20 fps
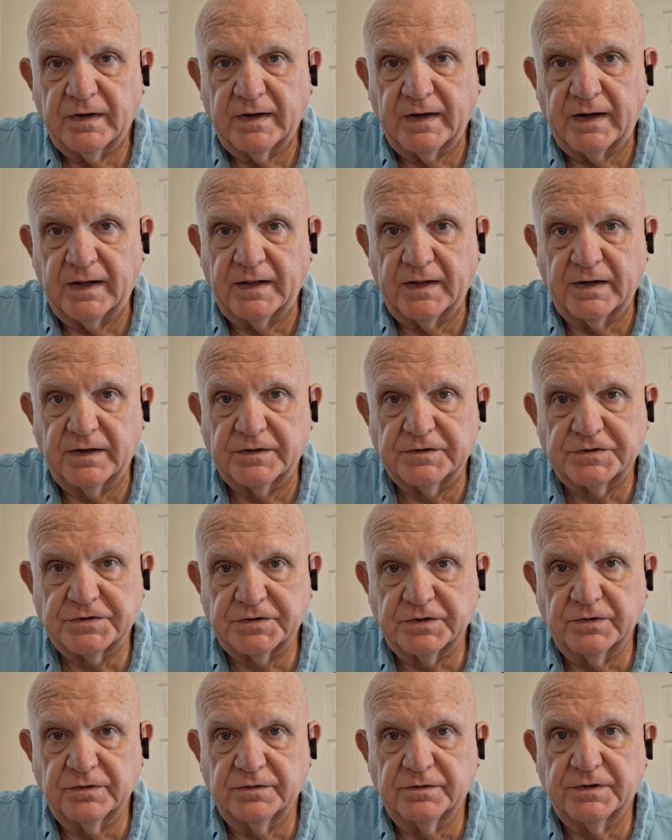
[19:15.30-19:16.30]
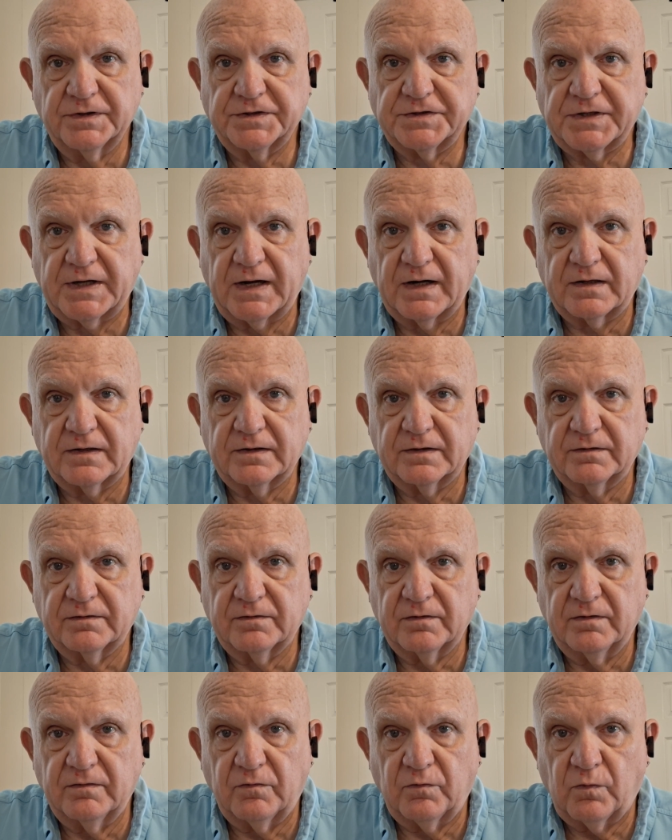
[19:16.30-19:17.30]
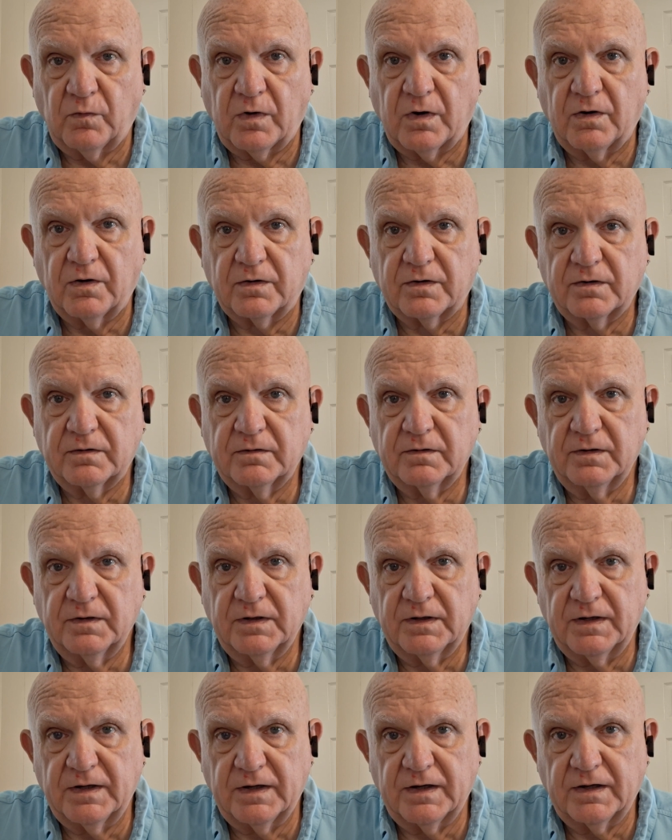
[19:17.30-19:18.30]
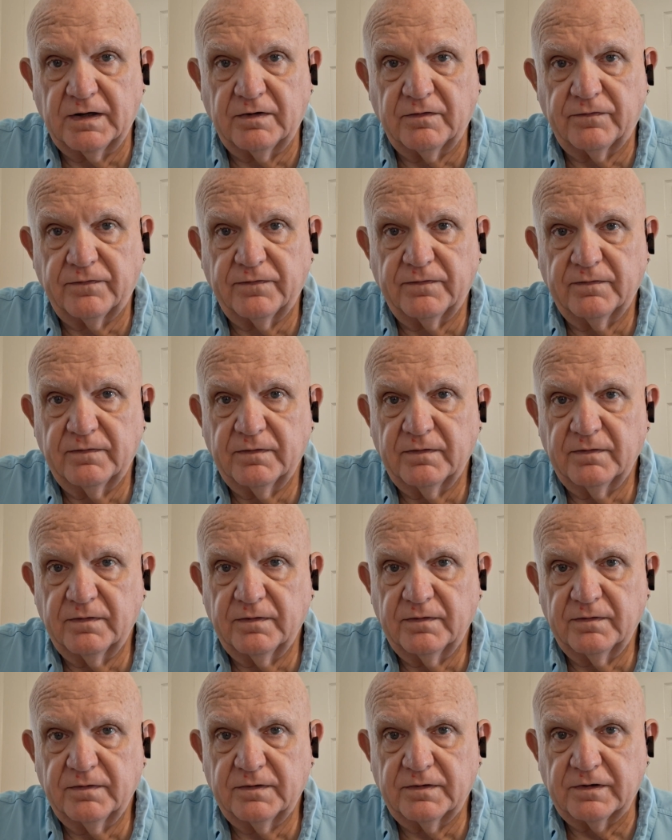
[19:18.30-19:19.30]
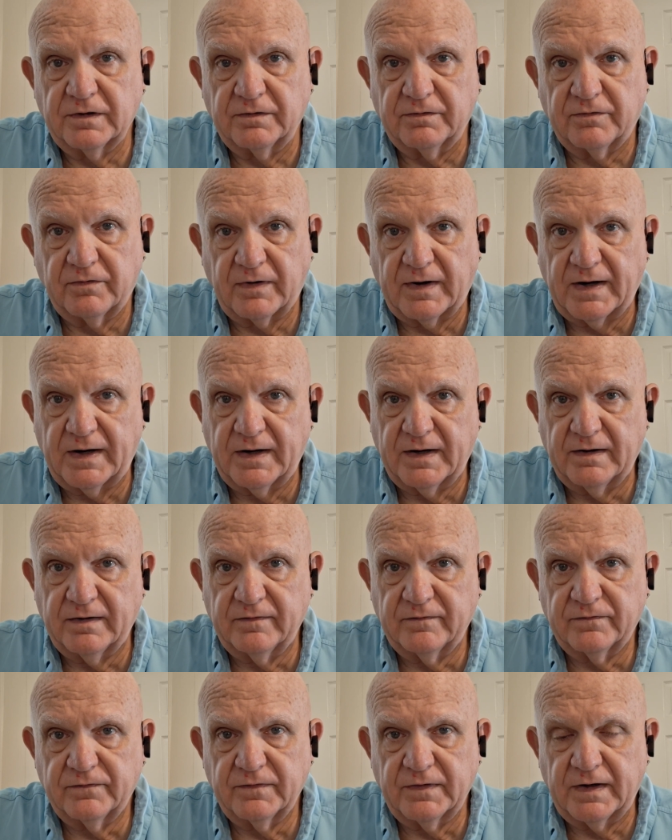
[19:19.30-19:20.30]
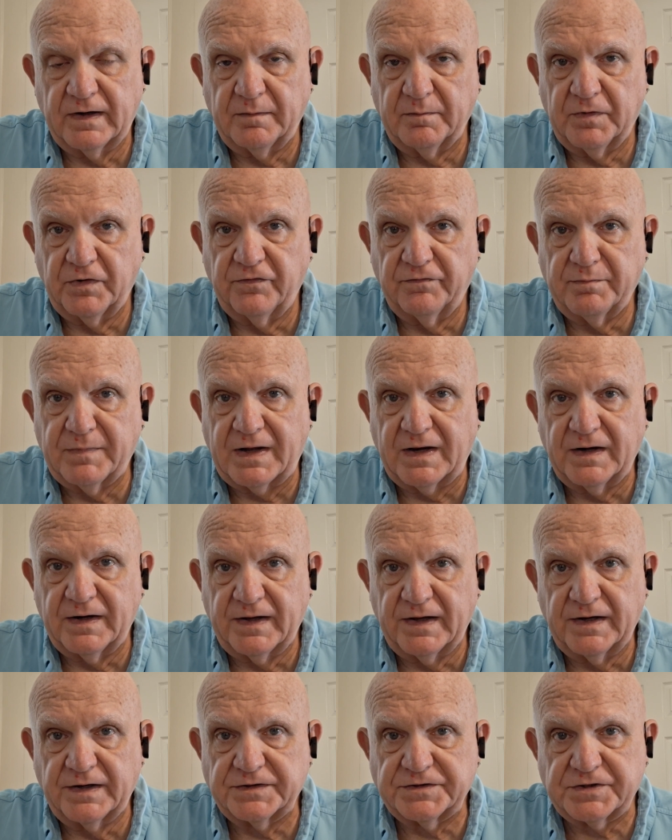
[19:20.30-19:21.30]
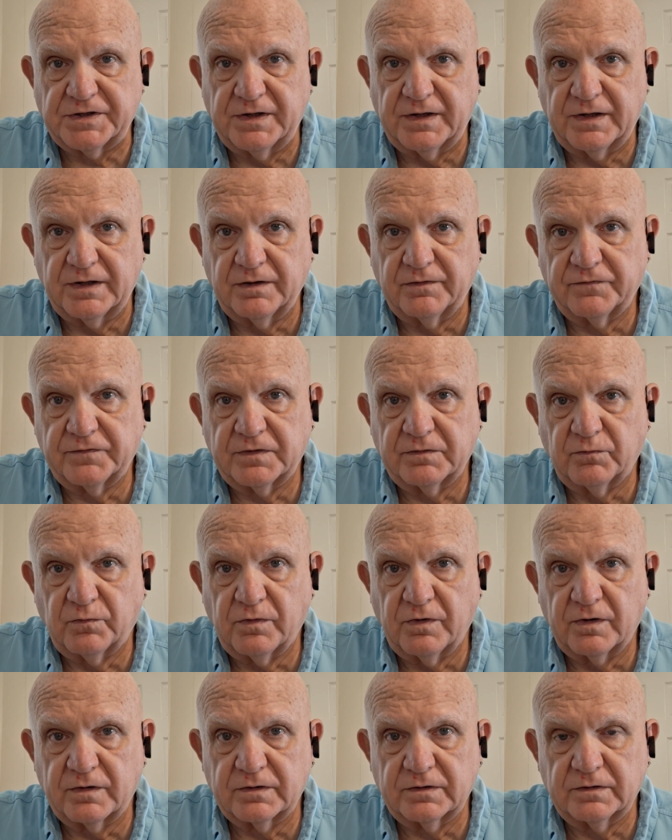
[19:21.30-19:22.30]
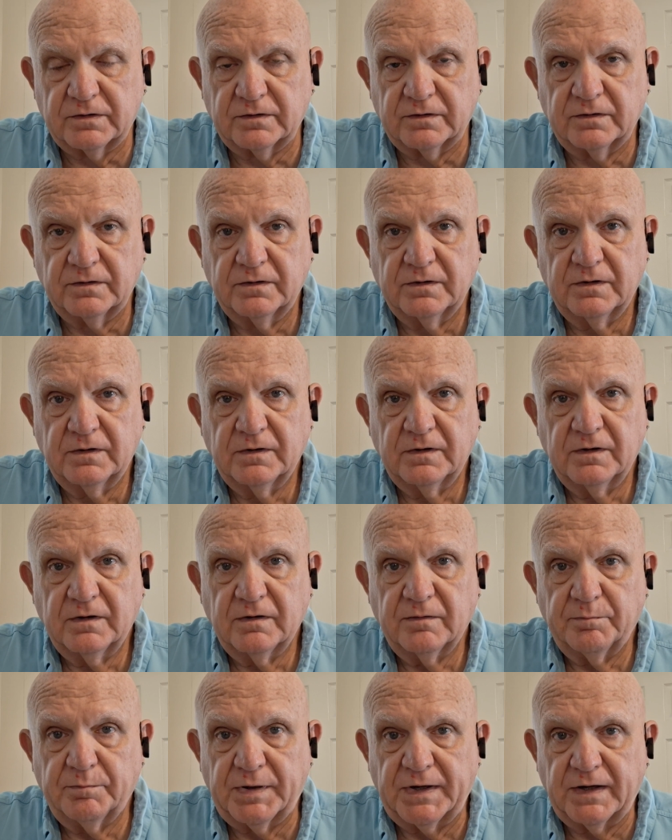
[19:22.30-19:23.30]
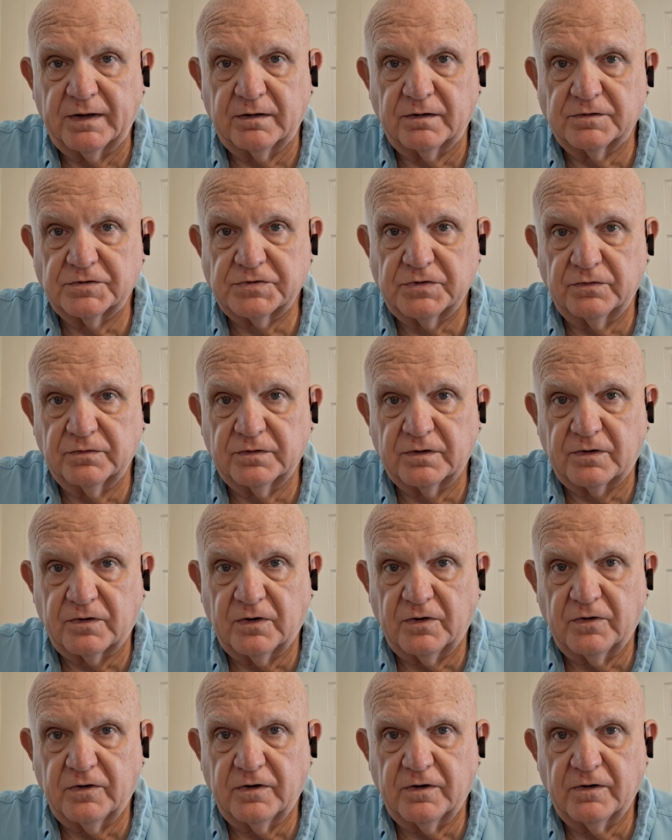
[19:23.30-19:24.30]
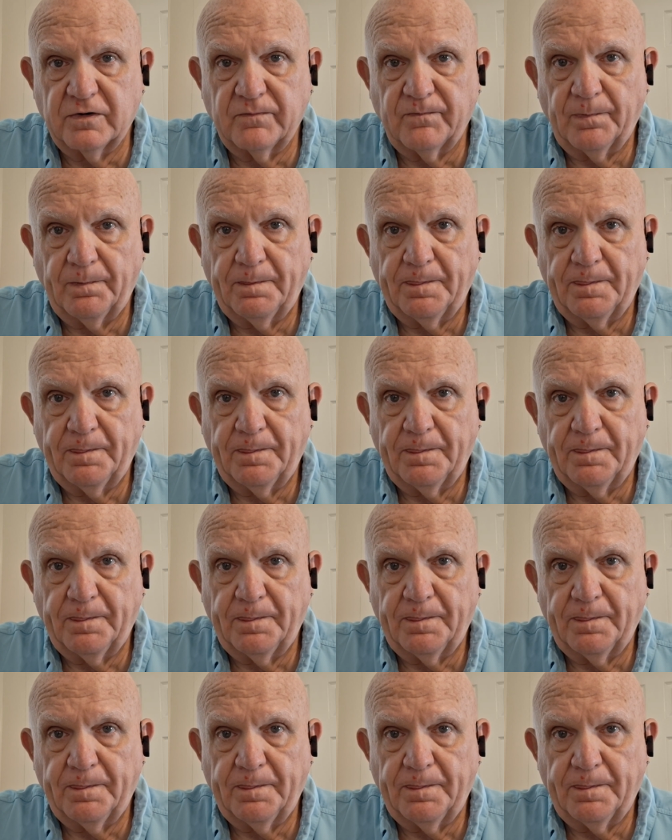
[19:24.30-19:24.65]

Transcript: And then as soon as I could walk enough to drive and move my legs enough to work the pedals on the car,